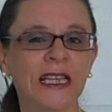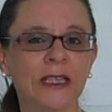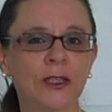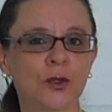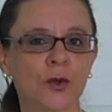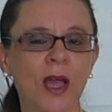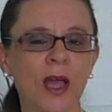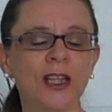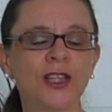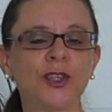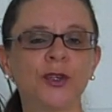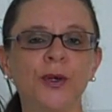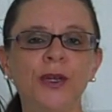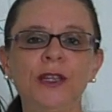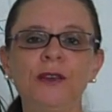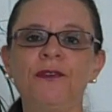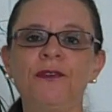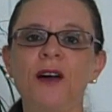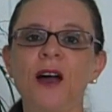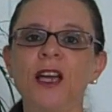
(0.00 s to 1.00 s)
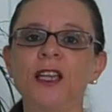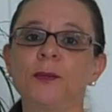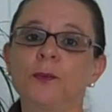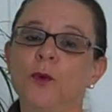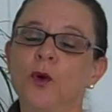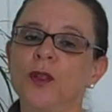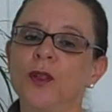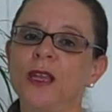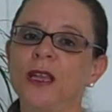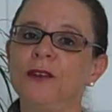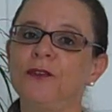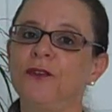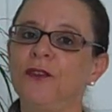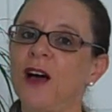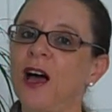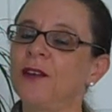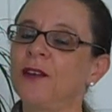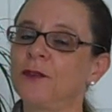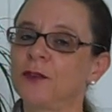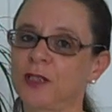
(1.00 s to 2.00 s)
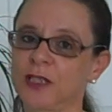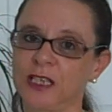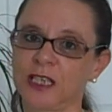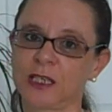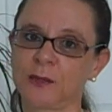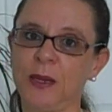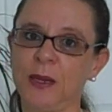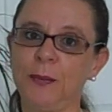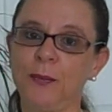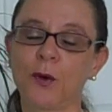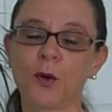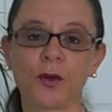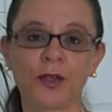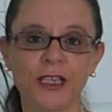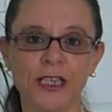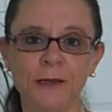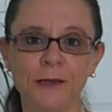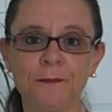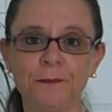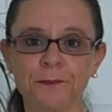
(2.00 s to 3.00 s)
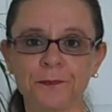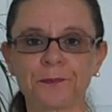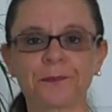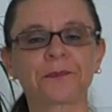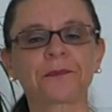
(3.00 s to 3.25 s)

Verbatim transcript: try to invite more than five or six people a day.